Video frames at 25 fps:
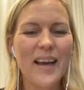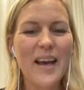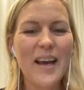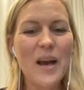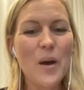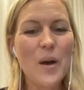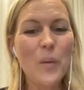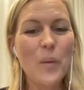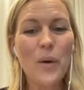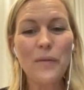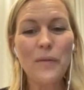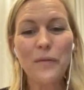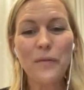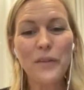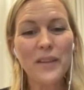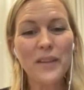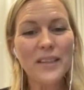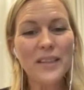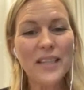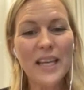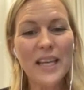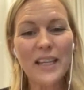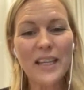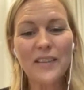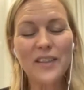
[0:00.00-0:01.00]
Well, for the
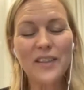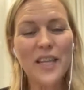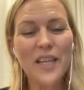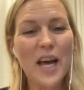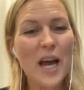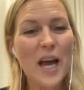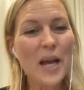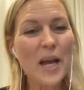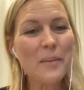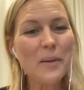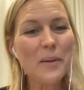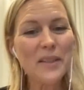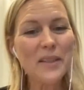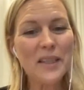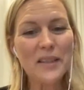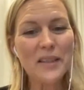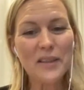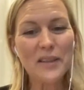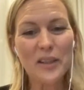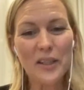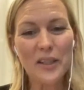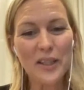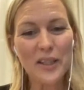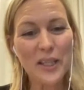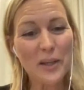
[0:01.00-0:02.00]
sake of time, I'm
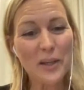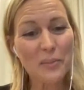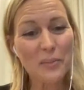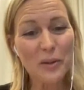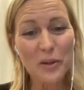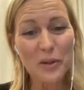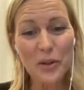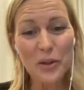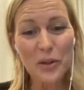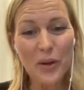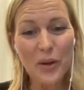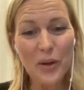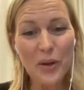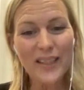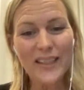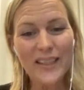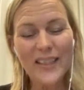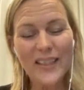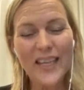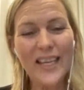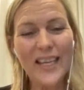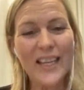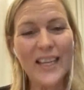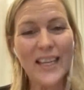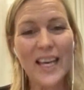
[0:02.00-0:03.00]
just going to keep it short and
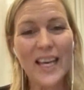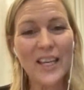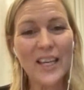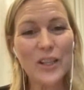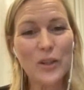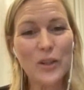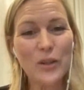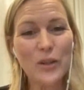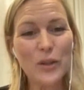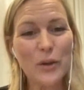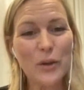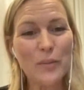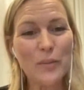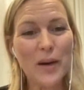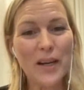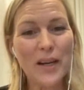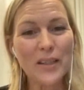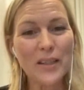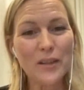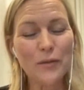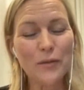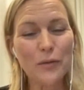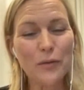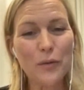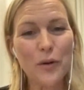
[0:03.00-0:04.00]
say thank you so
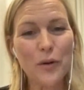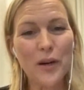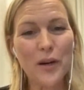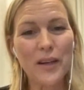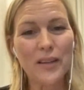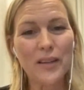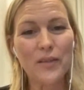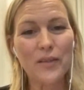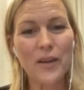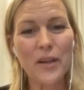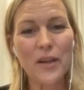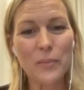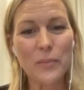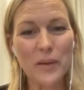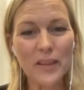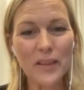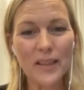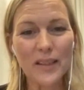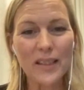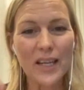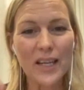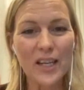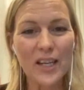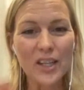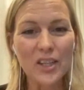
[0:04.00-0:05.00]
much for a great
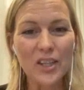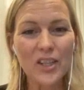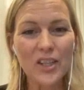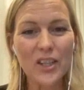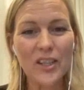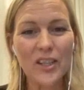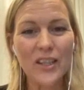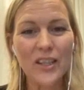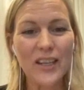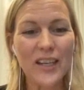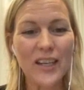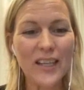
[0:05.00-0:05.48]
presentation,